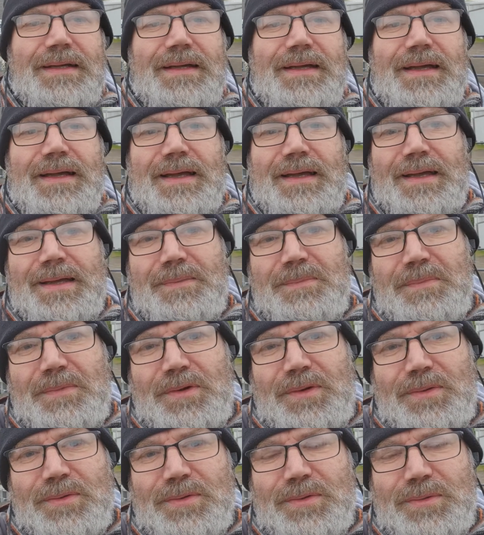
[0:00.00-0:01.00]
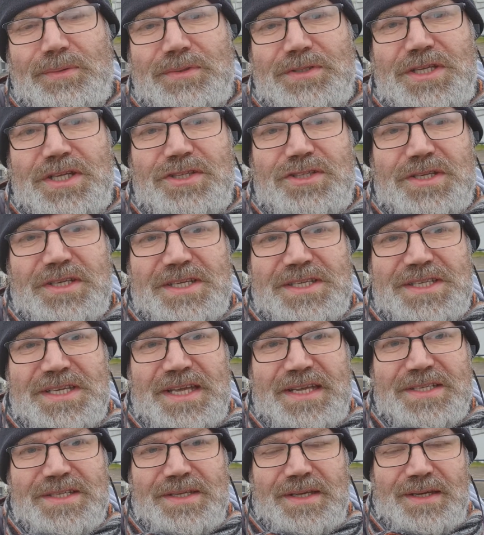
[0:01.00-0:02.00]
although teacher
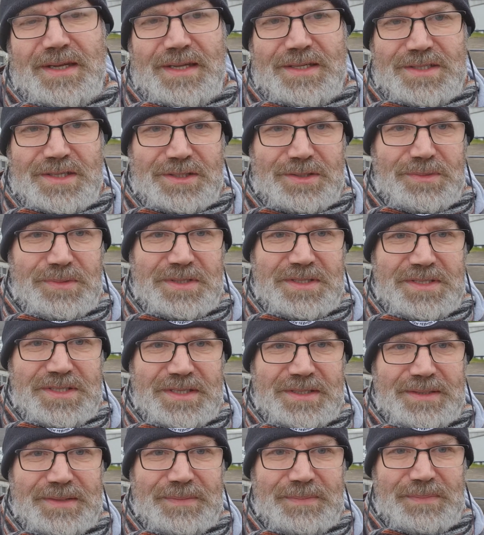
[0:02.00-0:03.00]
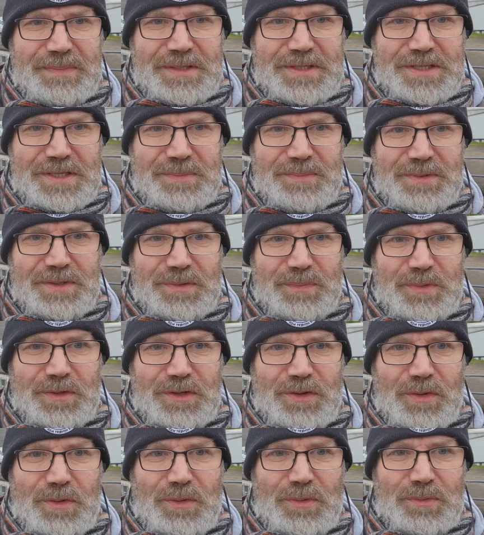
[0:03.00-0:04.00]
assessed grades are going to be something we're
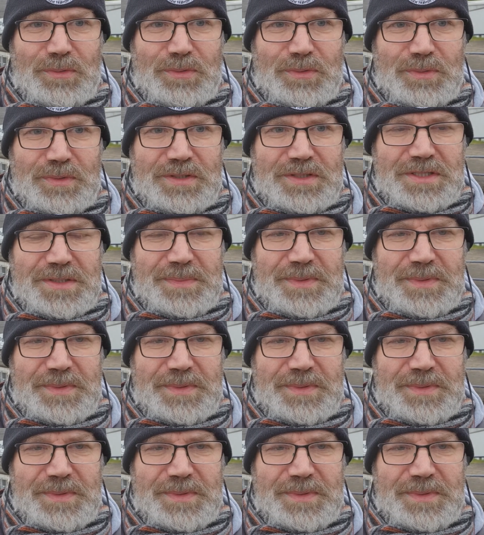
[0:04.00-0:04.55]
all going to